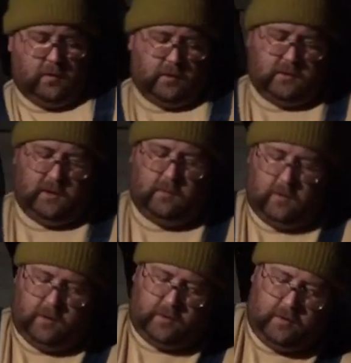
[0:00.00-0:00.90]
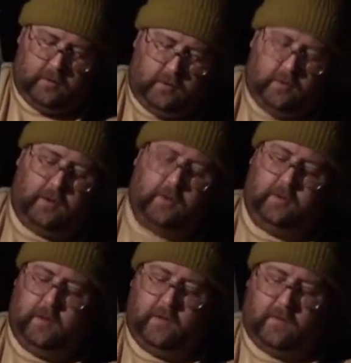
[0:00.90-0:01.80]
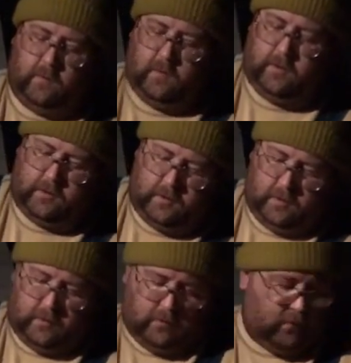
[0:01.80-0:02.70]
You can sing while you cook. You can do anything while you cook.